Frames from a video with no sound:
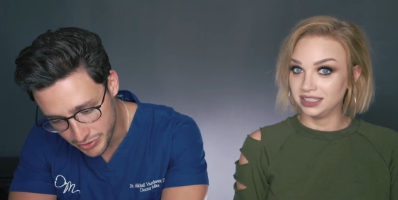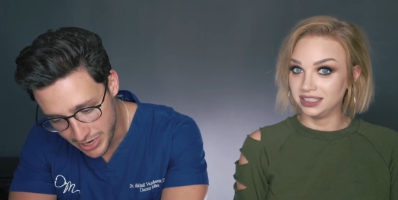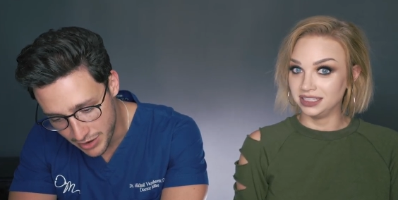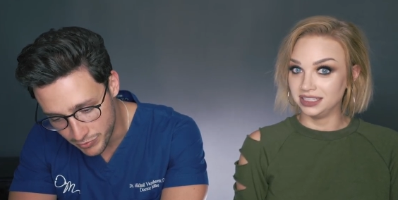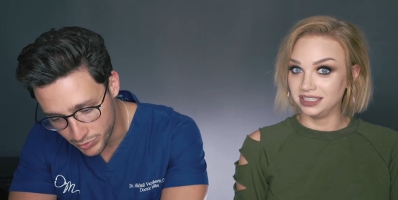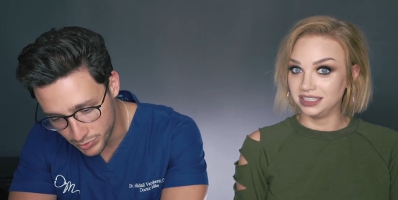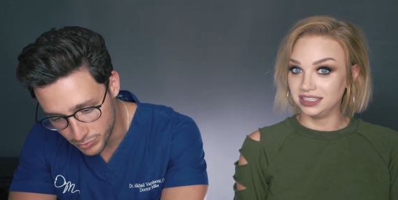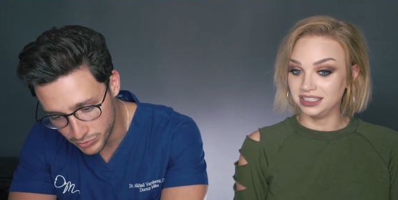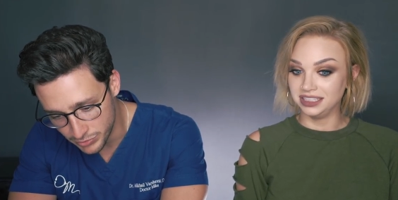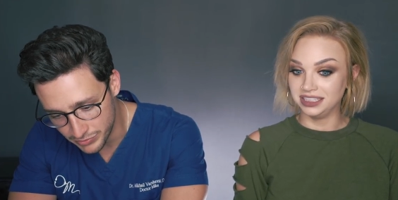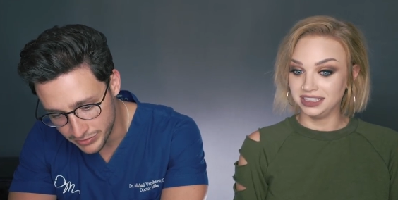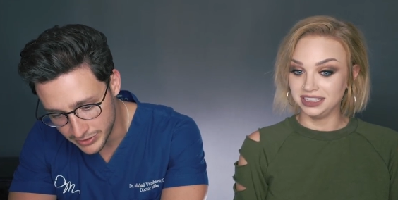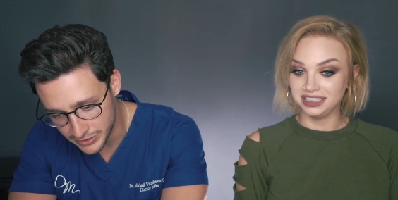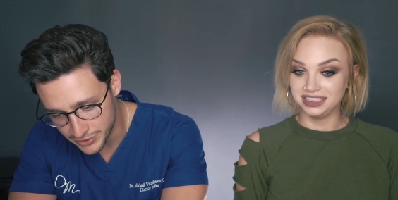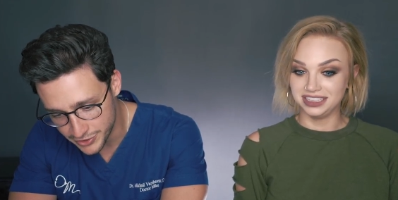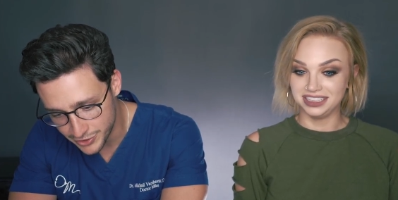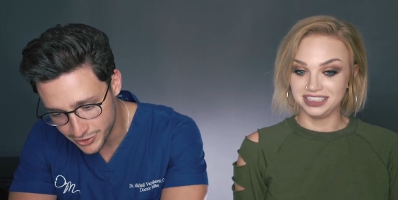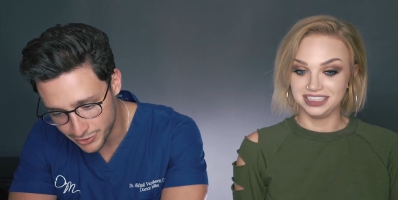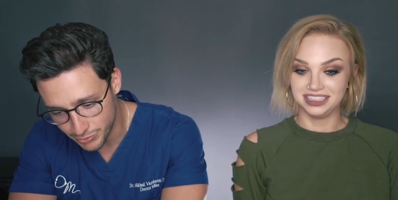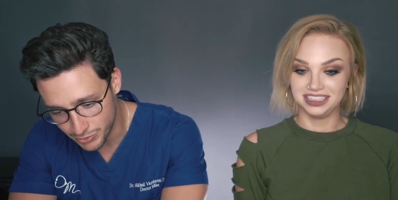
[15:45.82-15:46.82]
Speaker 1: you're not removing
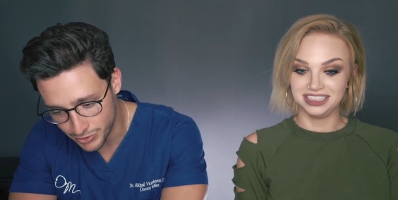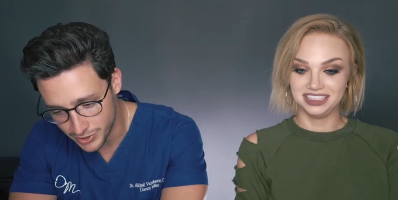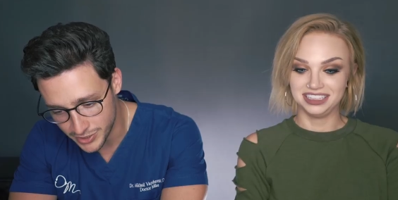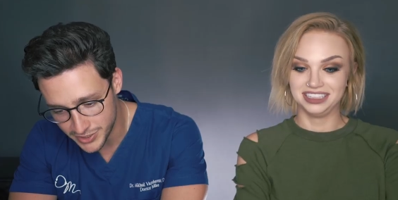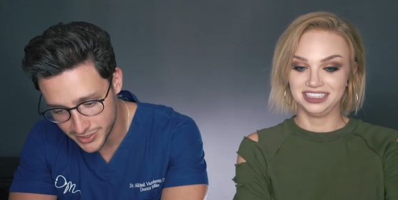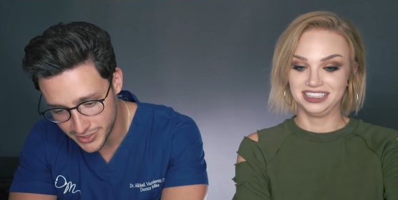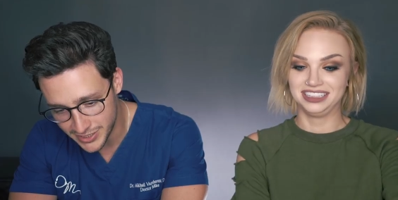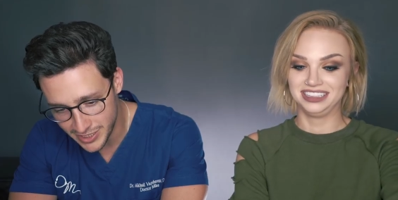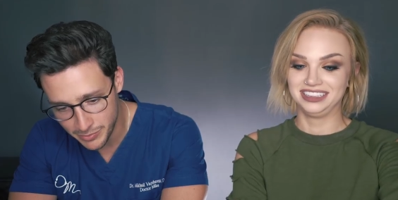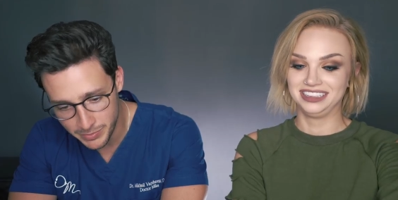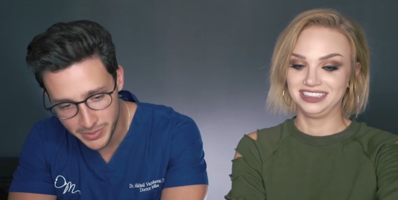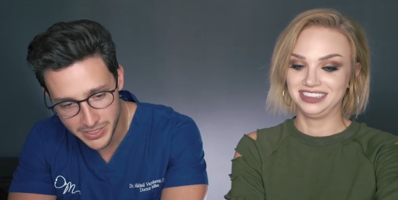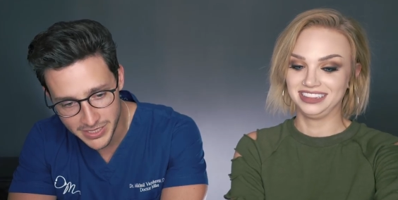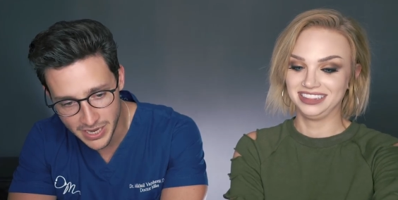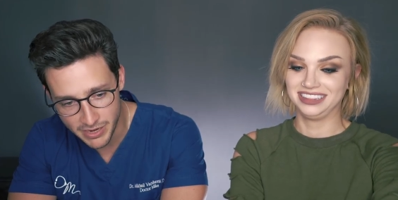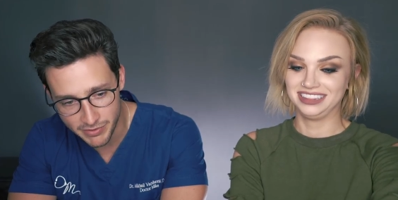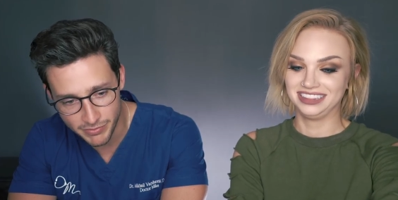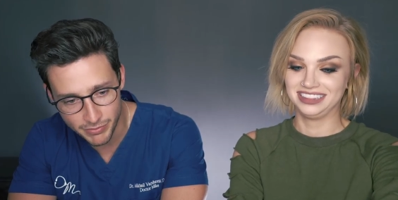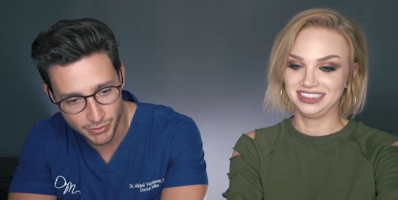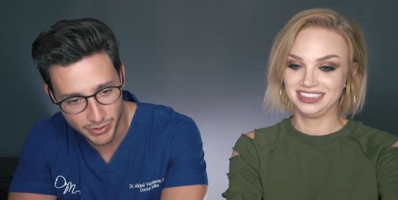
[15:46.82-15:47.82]
the source, they'd be
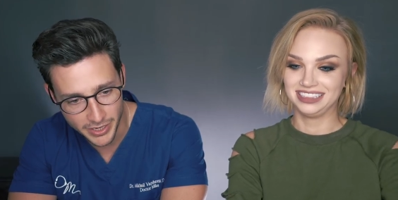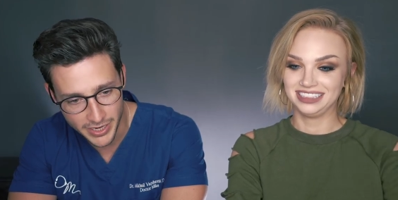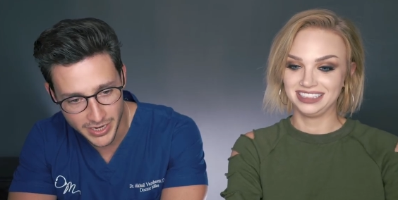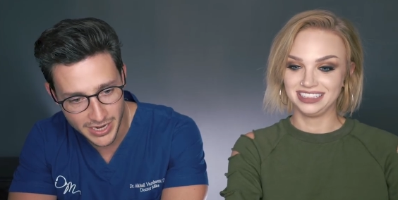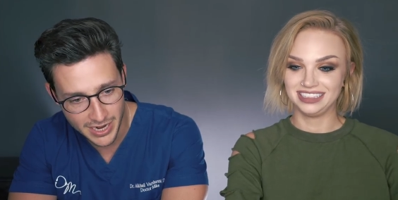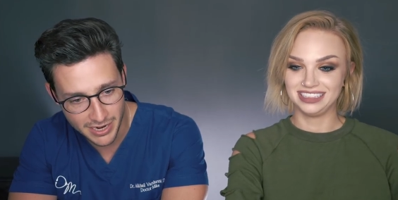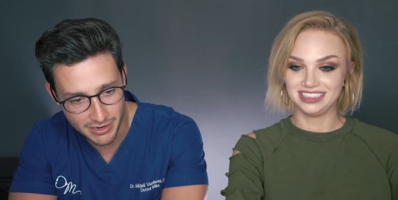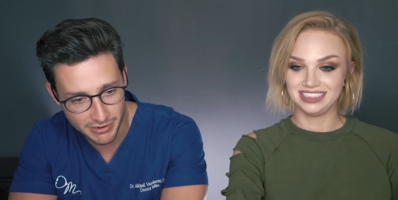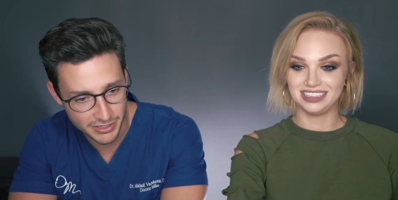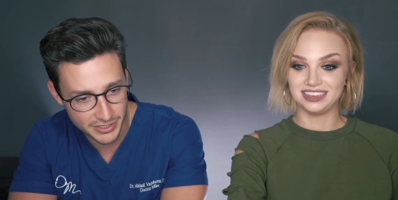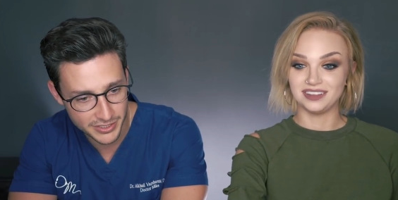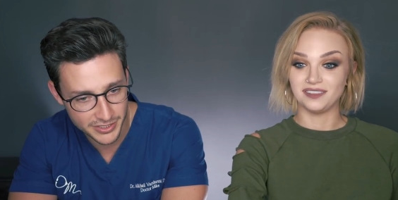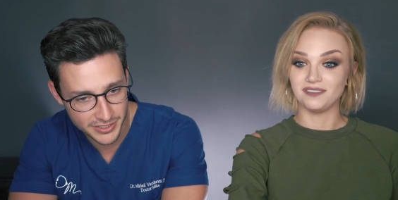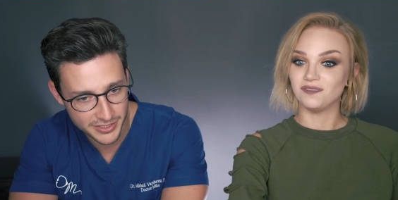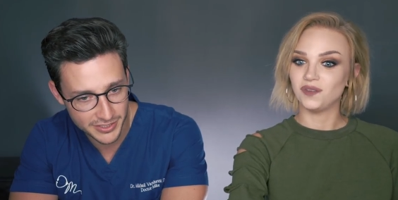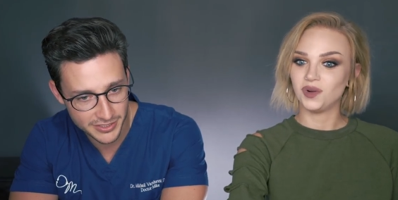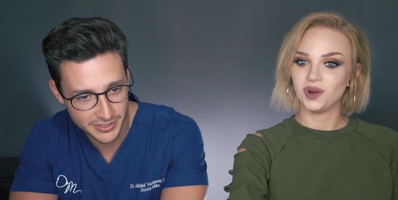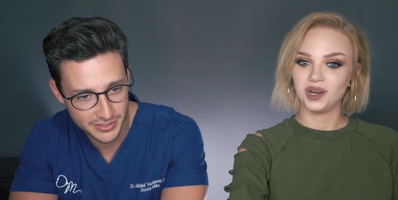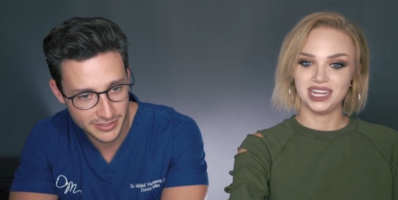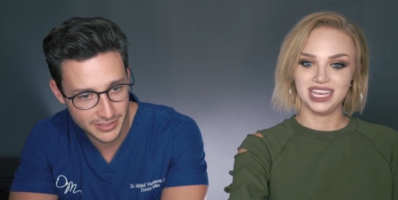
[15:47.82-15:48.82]
dead in 48
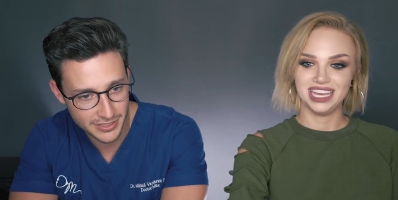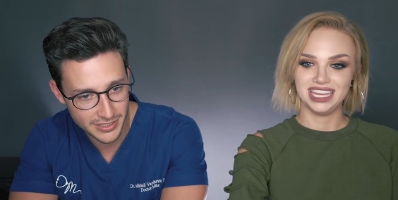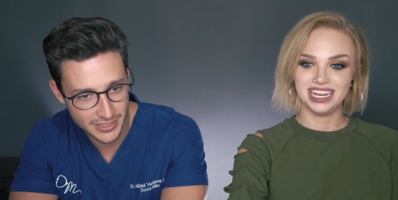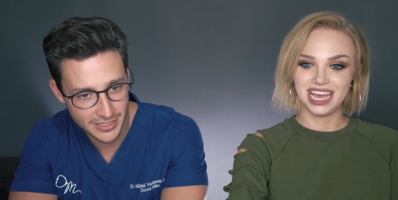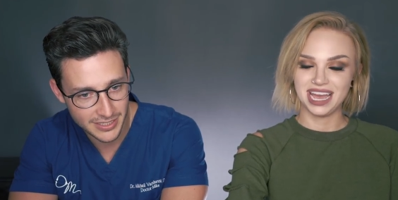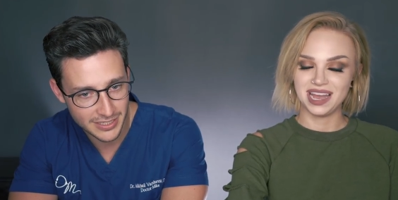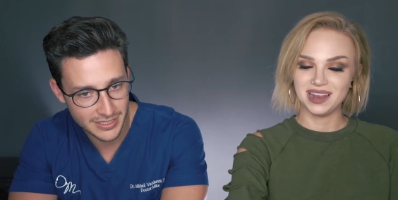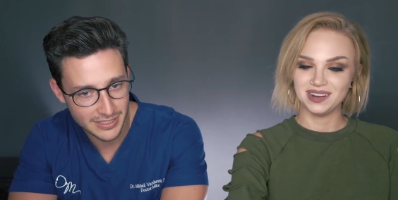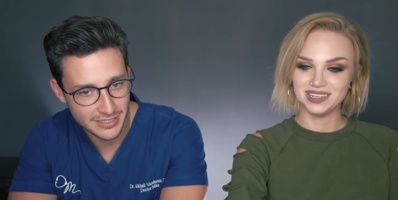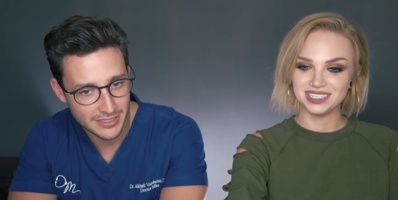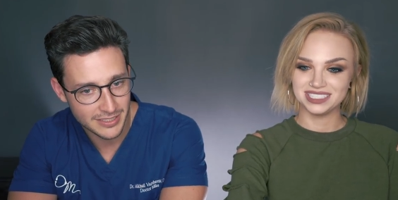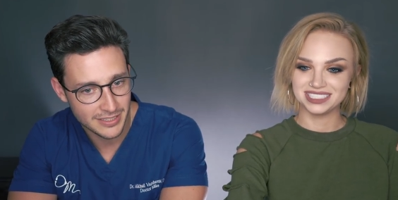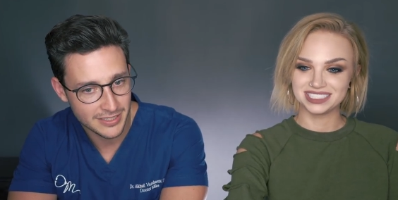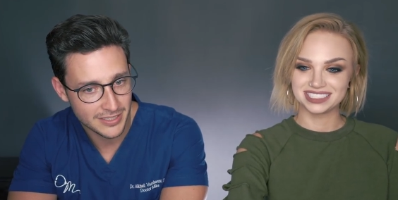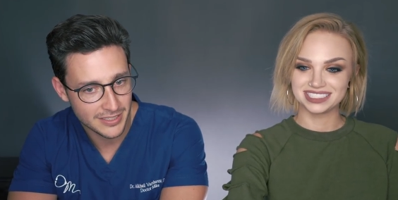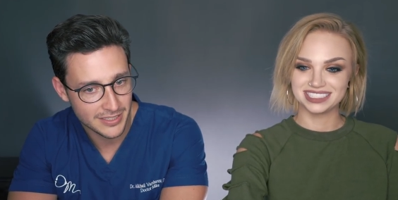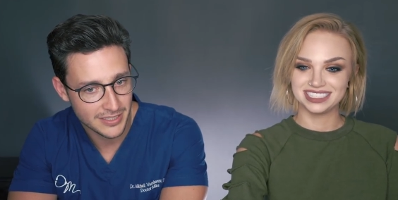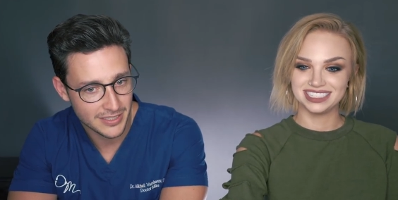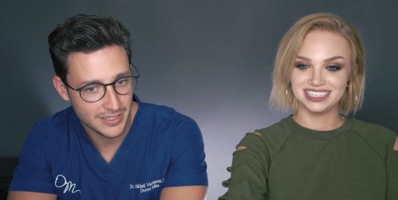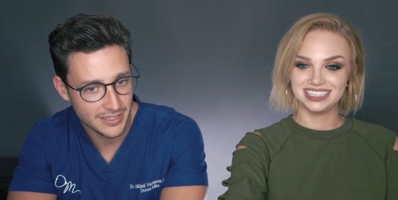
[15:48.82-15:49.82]
hours.
Speaker 2: 48
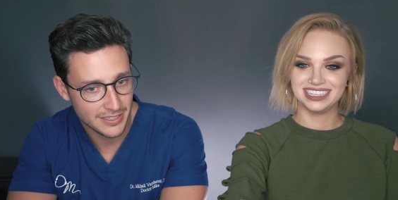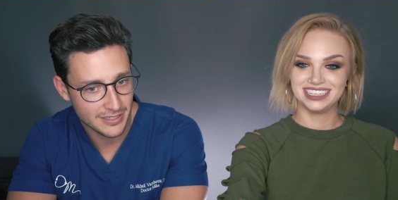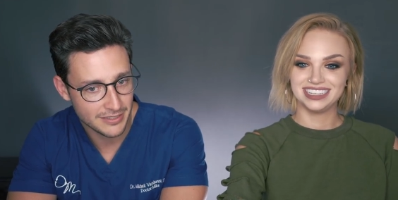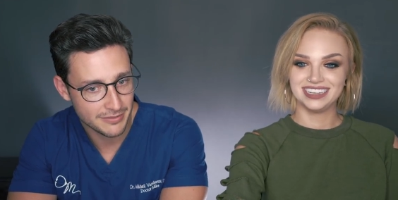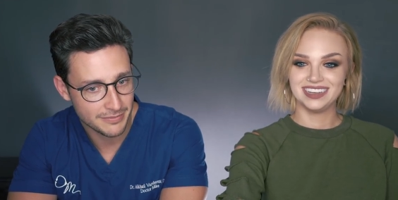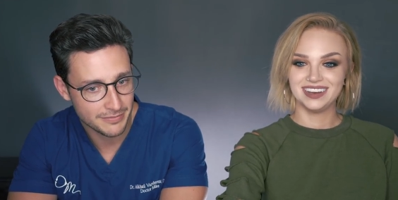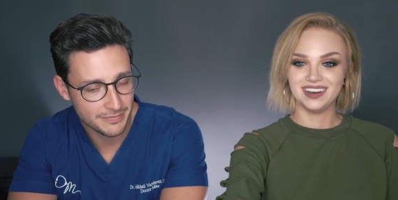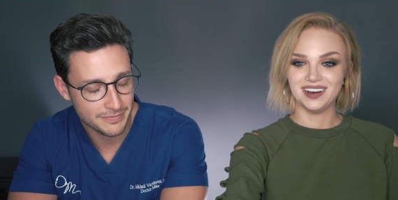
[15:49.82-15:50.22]
hours?
Speaker 1: Yeah.